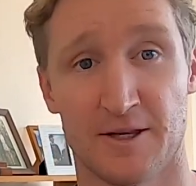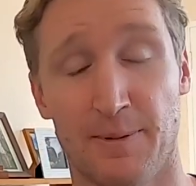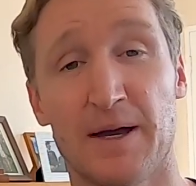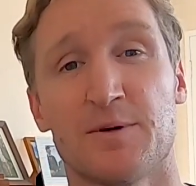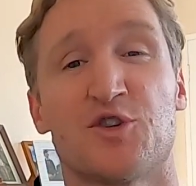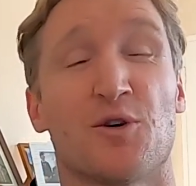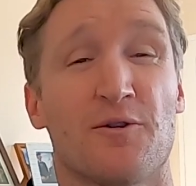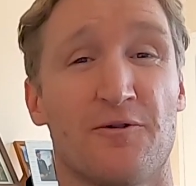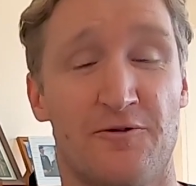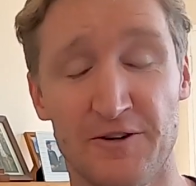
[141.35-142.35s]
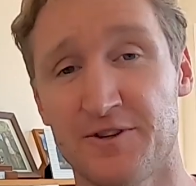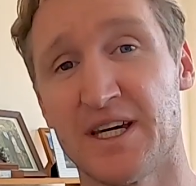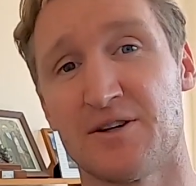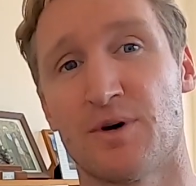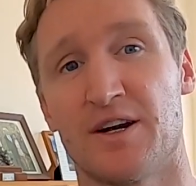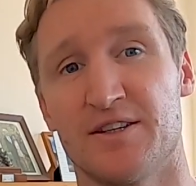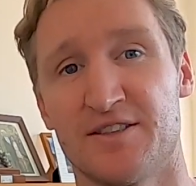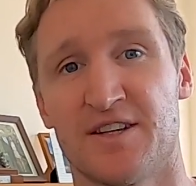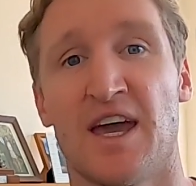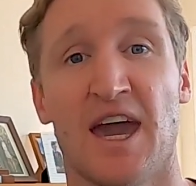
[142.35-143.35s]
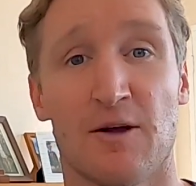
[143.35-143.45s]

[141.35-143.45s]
The paper took 15 runners